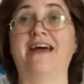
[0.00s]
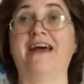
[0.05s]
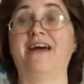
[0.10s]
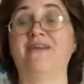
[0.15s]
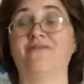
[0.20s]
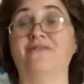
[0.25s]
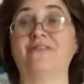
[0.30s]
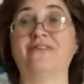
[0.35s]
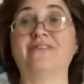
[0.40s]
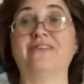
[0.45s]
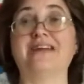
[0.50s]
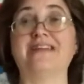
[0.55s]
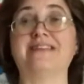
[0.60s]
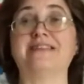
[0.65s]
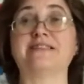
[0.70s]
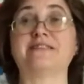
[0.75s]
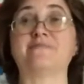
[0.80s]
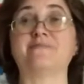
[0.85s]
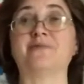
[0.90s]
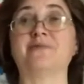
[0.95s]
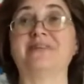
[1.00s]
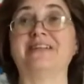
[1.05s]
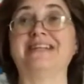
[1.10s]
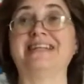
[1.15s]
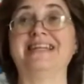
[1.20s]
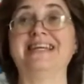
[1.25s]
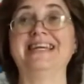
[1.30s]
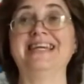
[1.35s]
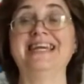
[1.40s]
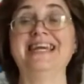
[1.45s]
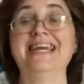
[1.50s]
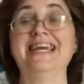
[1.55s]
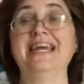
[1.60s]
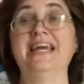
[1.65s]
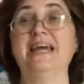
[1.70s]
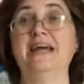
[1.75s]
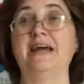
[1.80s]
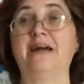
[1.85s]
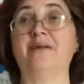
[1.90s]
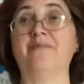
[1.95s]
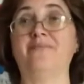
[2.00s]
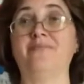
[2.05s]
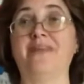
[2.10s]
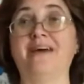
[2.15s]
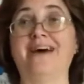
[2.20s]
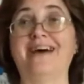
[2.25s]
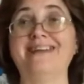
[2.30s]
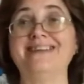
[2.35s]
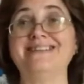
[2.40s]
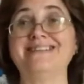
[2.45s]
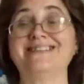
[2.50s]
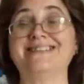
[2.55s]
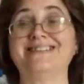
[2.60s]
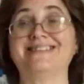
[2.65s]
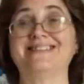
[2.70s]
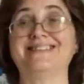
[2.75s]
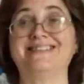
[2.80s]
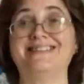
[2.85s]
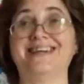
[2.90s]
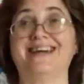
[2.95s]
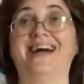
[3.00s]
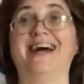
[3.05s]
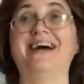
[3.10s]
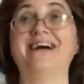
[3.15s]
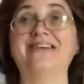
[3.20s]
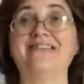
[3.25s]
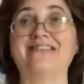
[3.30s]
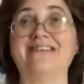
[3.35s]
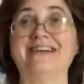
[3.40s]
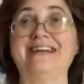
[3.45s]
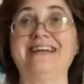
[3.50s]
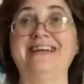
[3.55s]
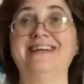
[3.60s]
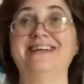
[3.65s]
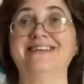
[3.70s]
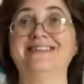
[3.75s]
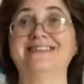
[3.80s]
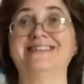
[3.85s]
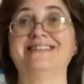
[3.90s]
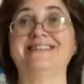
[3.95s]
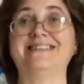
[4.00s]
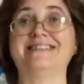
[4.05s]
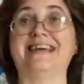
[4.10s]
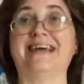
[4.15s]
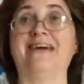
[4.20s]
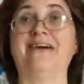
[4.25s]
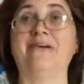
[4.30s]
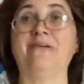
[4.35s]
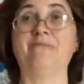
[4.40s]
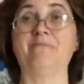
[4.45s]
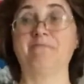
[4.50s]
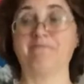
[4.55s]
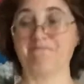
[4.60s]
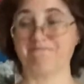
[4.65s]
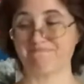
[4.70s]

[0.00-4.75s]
I'm not hungry, so